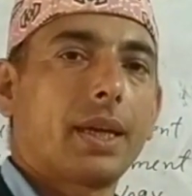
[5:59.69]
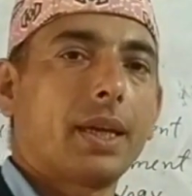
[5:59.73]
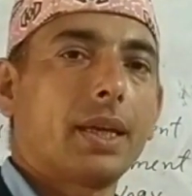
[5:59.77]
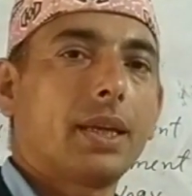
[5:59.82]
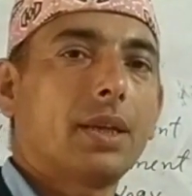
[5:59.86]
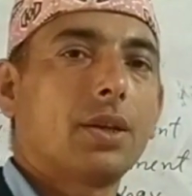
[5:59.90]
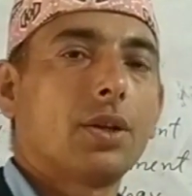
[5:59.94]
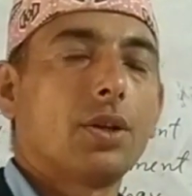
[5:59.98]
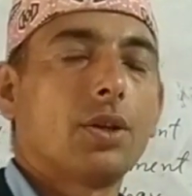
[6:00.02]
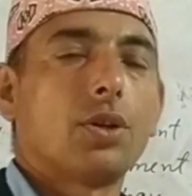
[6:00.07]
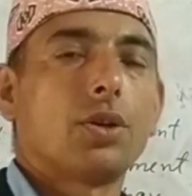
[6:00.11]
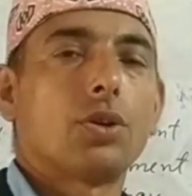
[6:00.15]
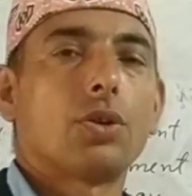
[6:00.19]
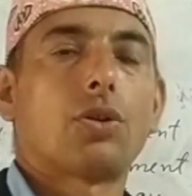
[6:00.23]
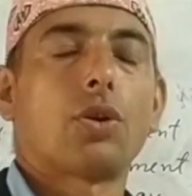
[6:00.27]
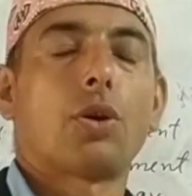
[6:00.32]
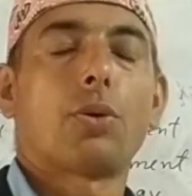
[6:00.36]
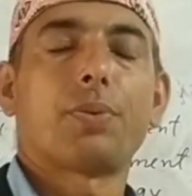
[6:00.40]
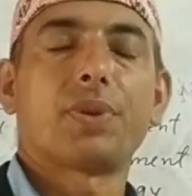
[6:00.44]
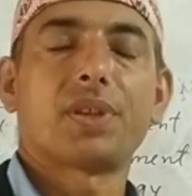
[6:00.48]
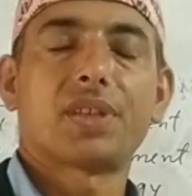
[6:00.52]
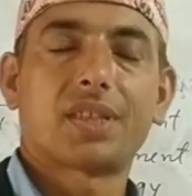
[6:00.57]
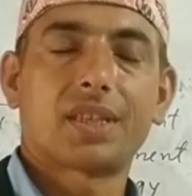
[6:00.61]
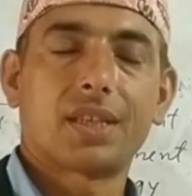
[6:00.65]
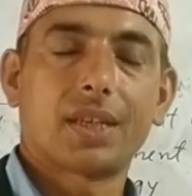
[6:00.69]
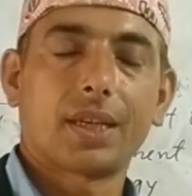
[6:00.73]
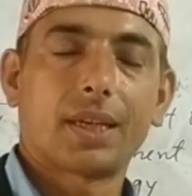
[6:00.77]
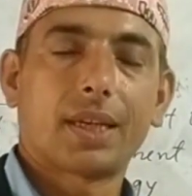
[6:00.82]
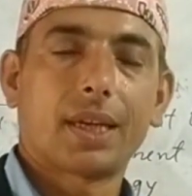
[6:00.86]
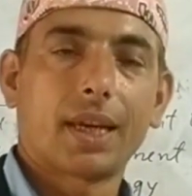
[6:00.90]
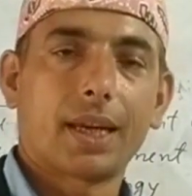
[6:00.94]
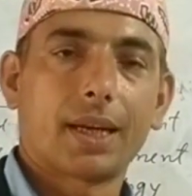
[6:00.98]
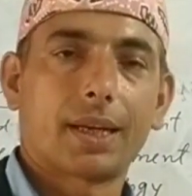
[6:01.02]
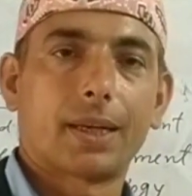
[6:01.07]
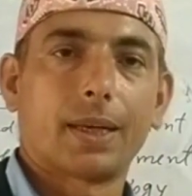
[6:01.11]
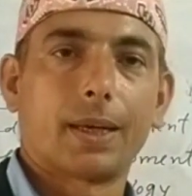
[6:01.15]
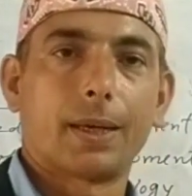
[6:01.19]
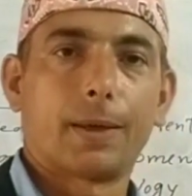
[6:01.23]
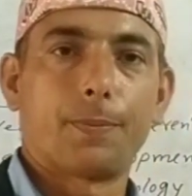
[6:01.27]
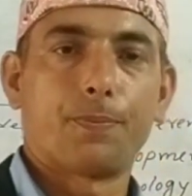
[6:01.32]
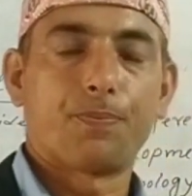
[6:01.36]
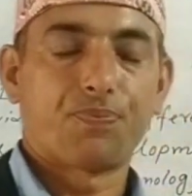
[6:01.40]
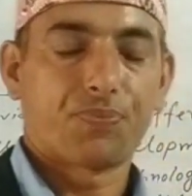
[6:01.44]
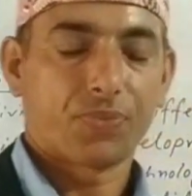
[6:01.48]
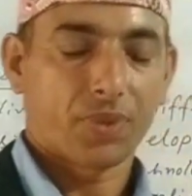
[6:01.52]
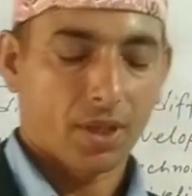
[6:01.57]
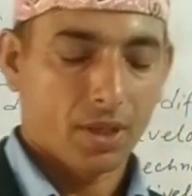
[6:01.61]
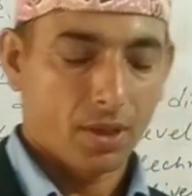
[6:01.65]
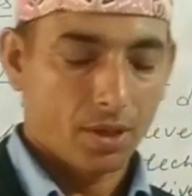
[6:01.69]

it domesticated.